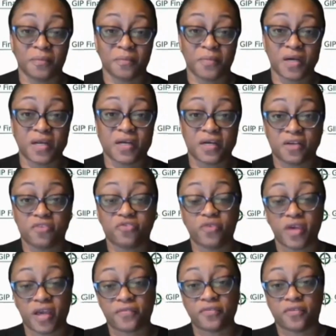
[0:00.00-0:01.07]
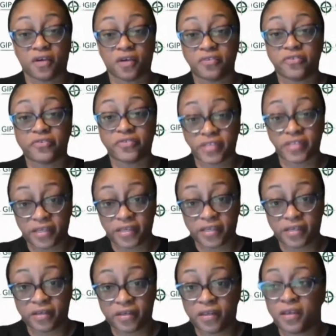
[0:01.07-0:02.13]
because you have to
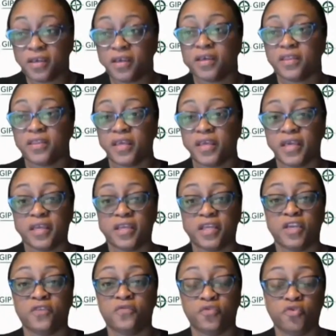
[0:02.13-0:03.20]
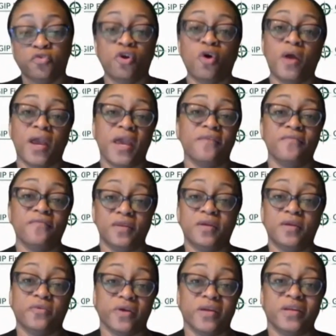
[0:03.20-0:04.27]
understand that if you don't have any
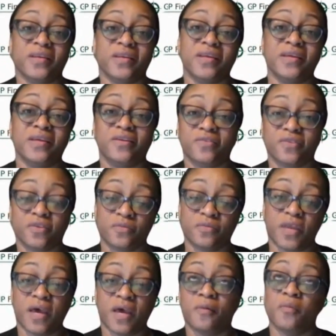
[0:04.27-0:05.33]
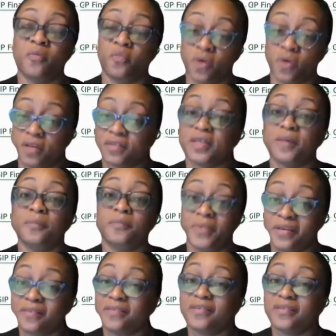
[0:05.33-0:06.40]
credit history, I say
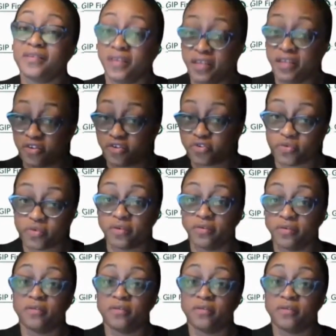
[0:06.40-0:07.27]
business history,